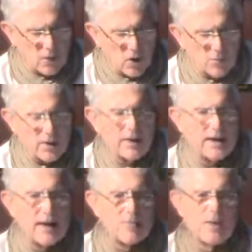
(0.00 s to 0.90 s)
Prabhupada,
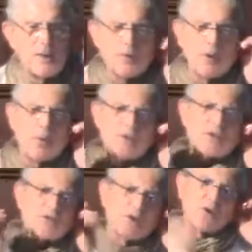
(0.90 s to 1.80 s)
people have been
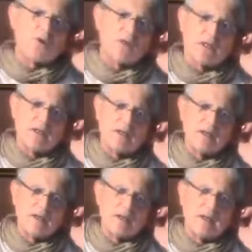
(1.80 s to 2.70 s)
searching
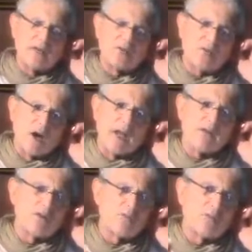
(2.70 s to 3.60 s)
and trying
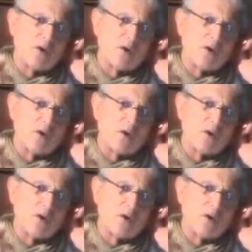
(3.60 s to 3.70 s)
to,